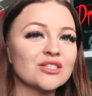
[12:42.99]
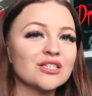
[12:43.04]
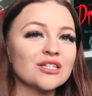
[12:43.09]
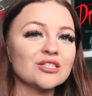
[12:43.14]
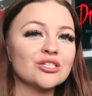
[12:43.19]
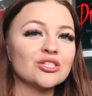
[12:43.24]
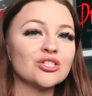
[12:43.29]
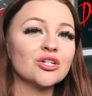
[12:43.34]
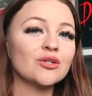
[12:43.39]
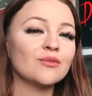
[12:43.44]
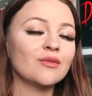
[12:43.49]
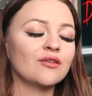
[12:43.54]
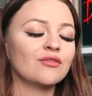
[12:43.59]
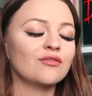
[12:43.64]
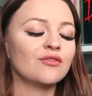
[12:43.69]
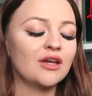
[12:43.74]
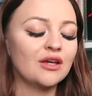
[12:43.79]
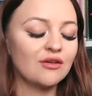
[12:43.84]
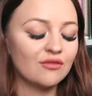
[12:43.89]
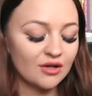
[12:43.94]
these are two of my
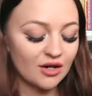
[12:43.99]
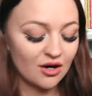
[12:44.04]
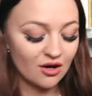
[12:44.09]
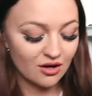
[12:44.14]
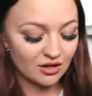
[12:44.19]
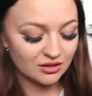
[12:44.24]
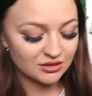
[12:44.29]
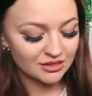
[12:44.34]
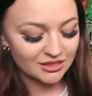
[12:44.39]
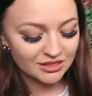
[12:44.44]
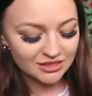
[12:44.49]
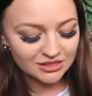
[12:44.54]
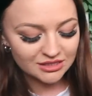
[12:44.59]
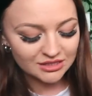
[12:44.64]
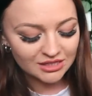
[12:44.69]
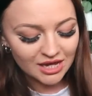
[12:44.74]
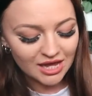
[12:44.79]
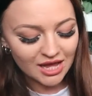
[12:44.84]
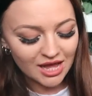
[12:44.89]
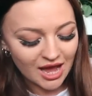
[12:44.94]
favourite artists,
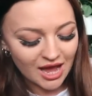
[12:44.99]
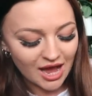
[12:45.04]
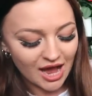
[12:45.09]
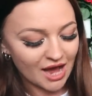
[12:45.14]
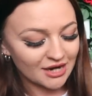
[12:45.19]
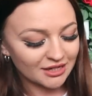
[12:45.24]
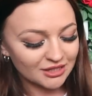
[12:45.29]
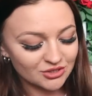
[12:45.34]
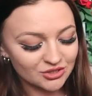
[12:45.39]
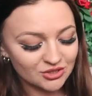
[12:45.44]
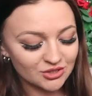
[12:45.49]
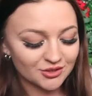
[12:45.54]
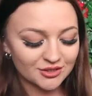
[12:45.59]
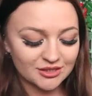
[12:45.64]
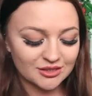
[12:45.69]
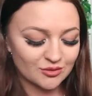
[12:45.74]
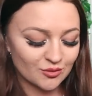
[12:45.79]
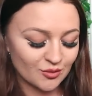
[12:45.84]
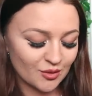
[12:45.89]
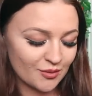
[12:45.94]
and I just thought
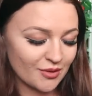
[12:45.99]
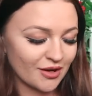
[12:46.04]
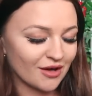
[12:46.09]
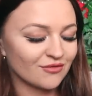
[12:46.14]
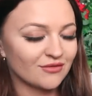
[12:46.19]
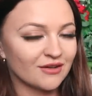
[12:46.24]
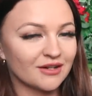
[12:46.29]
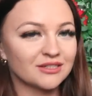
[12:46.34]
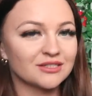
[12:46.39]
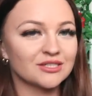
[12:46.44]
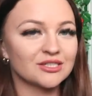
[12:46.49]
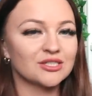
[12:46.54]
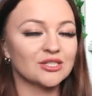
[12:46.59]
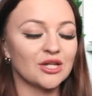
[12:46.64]
these would be perfect.